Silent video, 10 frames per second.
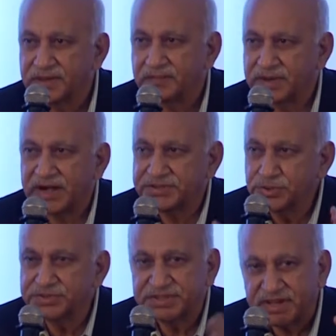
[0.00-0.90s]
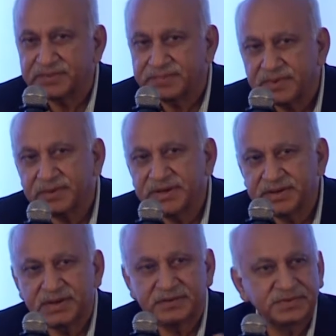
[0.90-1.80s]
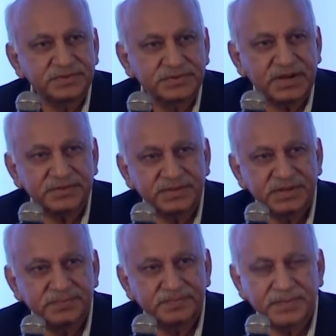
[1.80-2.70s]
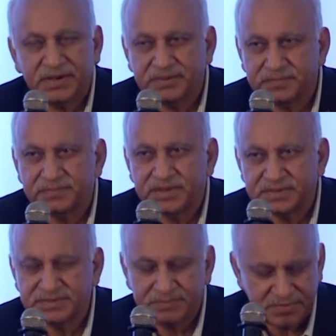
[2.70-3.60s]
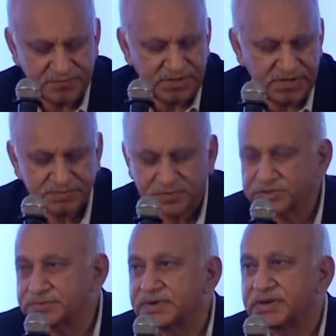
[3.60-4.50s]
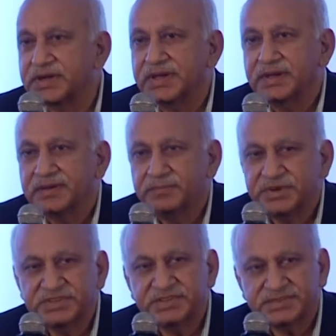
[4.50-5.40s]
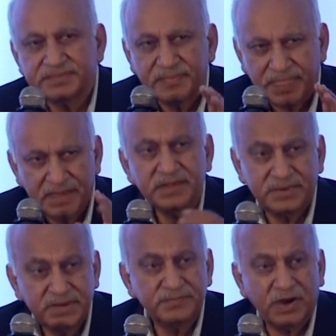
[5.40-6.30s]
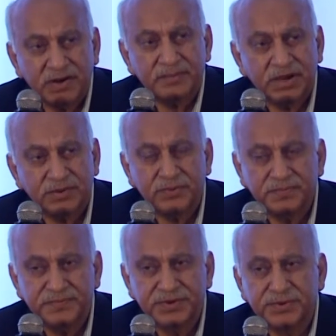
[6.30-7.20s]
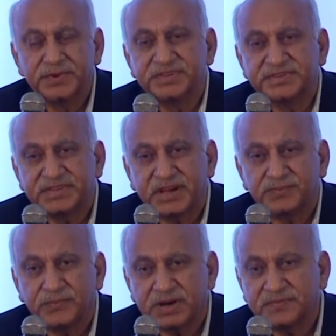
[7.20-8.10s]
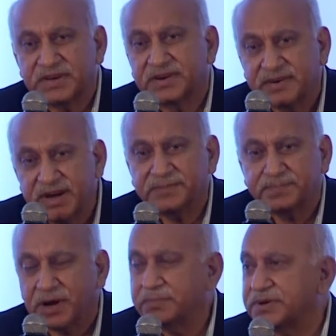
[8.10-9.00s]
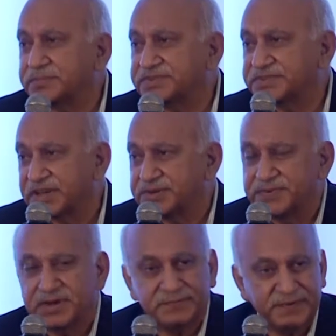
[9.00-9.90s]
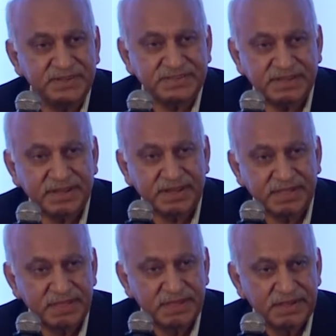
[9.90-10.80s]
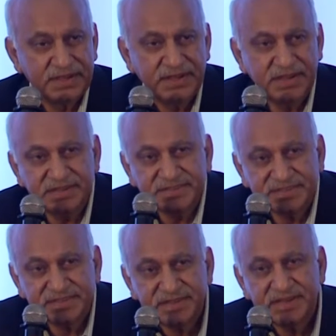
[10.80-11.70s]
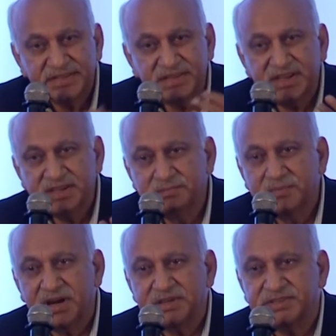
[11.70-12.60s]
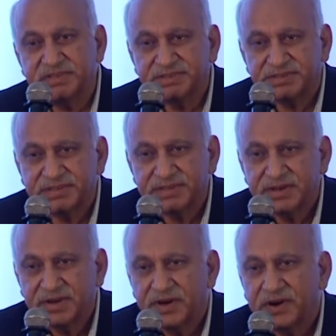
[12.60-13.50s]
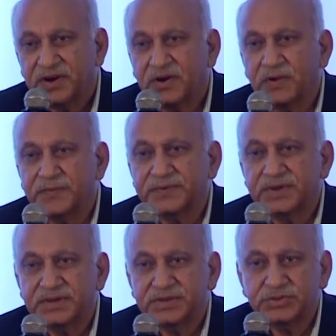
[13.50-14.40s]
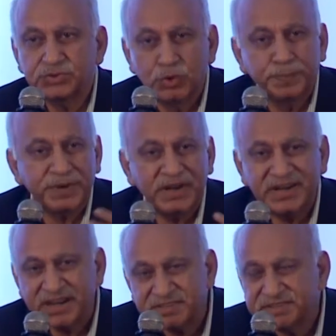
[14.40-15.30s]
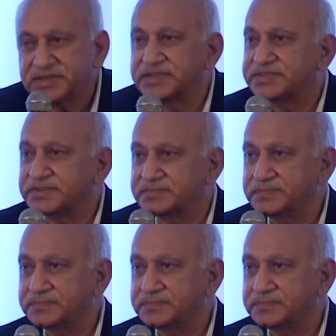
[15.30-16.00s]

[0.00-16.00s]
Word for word: But I do say, I mean, I try to keep my briefly as possible, which is, it, it, on my own view is that one of the great problems that we are facing is the emergence of supranationalism